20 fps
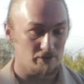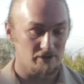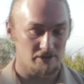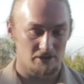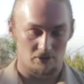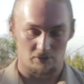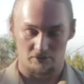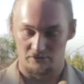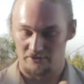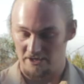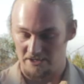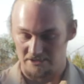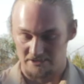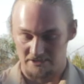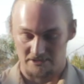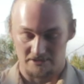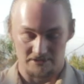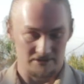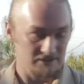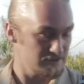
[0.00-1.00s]
want to do with this
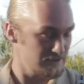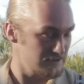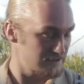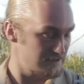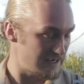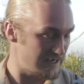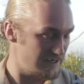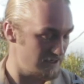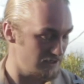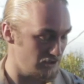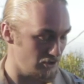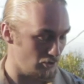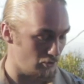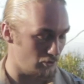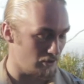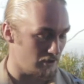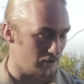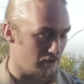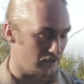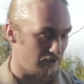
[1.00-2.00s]
is take
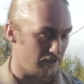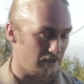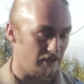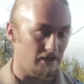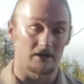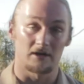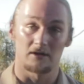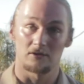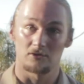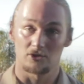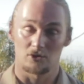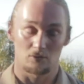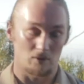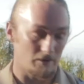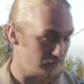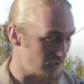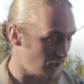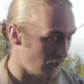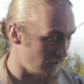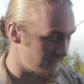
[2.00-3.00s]
your
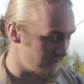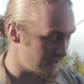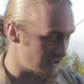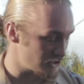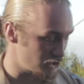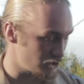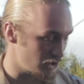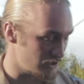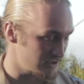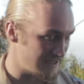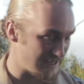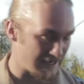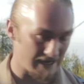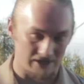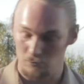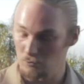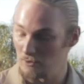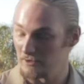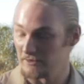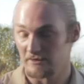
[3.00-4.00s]
whipped coffee that you just
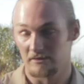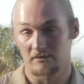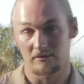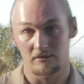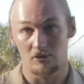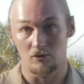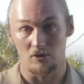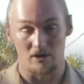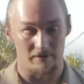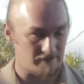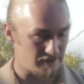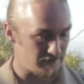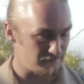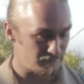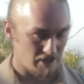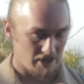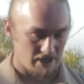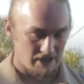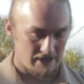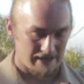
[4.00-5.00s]
had with the cream in it,
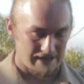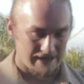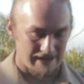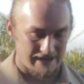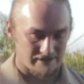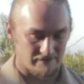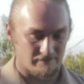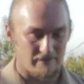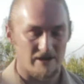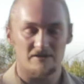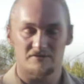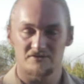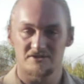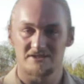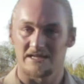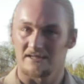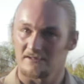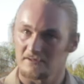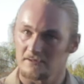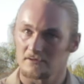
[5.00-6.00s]
and it might have
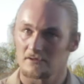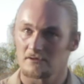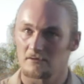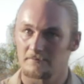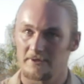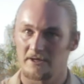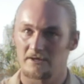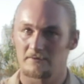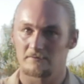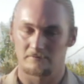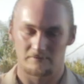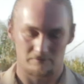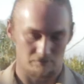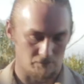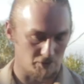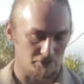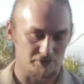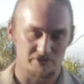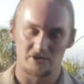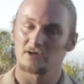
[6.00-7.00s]
settled a little bit, and
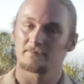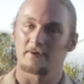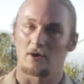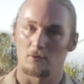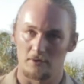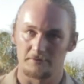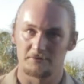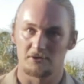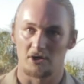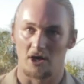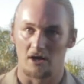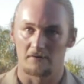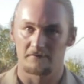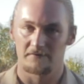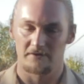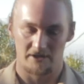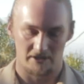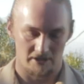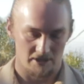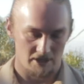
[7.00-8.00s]
what's good about whipped
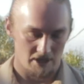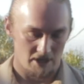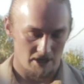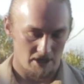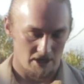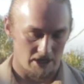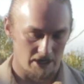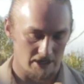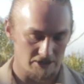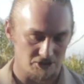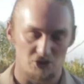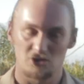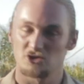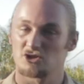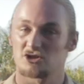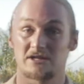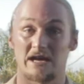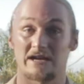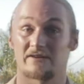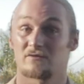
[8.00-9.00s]
coffee is you can
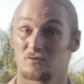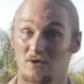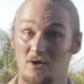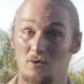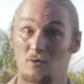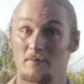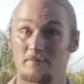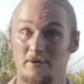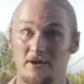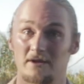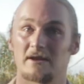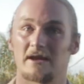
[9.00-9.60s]
just kind of re-whip it